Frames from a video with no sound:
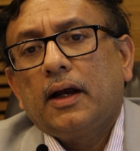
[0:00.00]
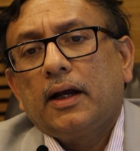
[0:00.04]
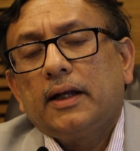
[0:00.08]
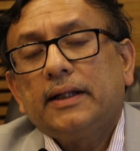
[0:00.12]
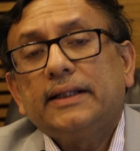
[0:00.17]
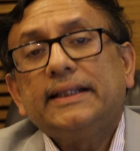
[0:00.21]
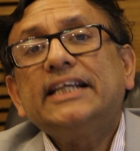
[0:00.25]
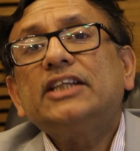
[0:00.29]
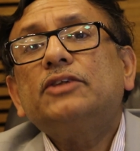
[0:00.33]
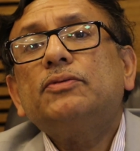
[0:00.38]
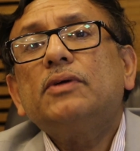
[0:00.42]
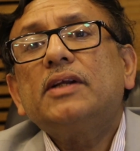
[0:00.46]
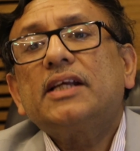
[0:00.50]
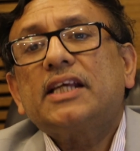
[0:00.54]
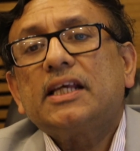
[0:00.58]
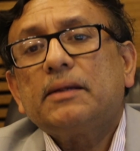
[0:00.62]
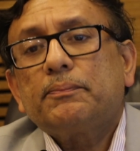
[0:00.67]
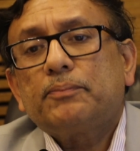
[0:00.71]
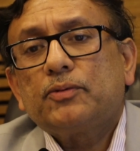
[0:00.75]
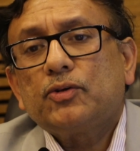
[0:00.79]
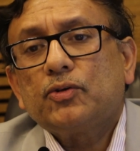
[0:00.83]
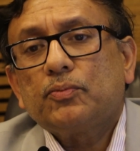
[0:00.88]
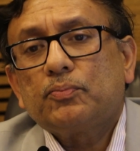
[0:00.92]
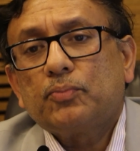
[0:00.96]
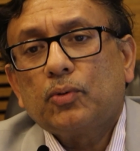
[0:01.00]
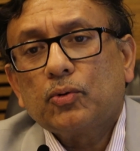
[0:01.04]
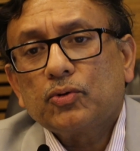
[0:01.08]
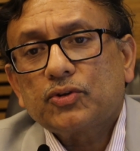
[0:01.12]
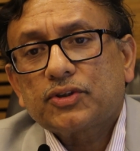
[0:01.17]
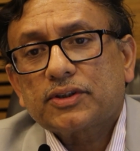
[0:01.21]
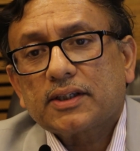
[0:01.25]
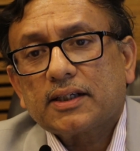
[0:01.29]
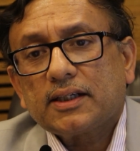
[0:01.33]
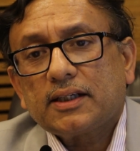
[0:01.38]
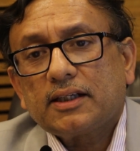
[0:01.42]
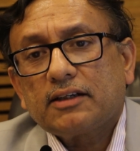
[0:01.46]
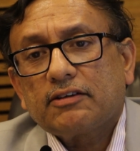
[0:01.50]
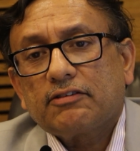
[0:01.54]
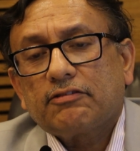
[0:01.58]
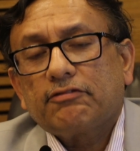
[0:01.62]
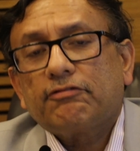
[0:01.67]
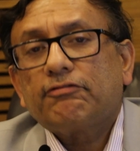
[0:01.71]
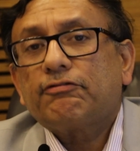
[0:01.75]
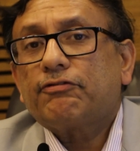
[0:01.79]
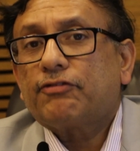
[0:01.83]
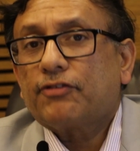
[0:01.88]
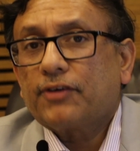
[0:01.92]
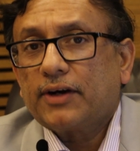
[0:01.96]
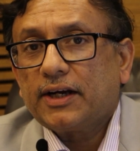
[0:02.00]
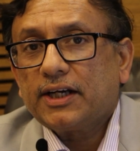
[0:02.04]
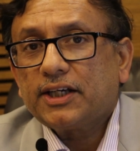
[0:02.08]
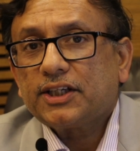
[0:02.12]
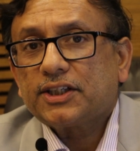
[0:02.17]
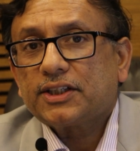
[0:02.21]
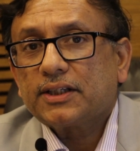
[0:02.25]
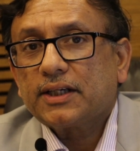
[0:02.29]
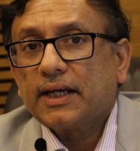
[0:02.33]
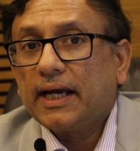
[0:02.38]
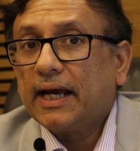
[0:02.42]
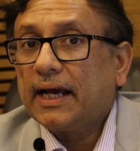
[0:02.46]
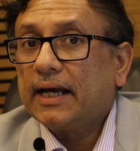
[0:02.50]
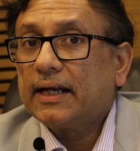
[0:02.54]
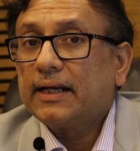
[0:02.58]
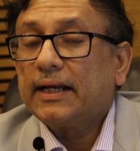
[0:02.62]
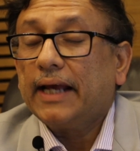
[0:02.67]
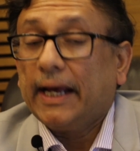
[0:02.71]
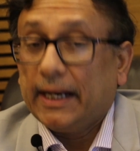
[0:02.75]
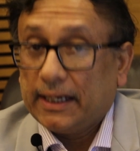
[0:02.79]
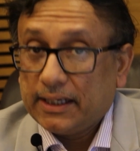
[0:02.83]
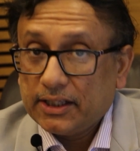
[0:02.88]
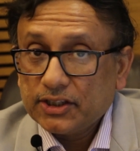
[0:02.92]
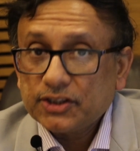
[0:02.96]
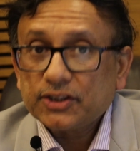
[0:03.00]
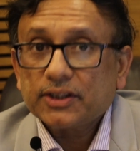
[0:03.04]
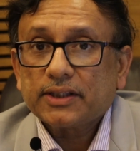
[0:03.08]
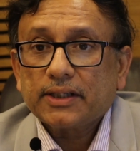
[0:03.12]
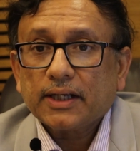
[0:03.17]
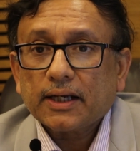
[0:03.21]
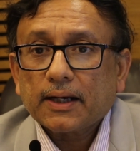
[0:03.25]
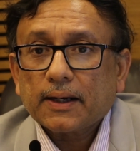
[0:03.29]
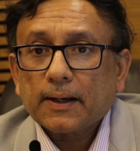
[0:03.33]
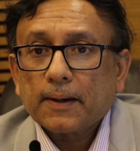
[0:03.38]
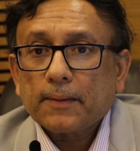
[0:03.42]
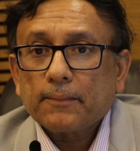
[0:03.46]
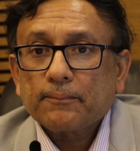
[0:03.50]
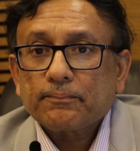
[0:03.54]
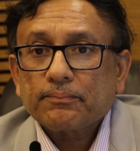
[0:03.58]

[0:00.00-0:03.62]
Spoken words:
This will keep you boosted, fresh, and energetic.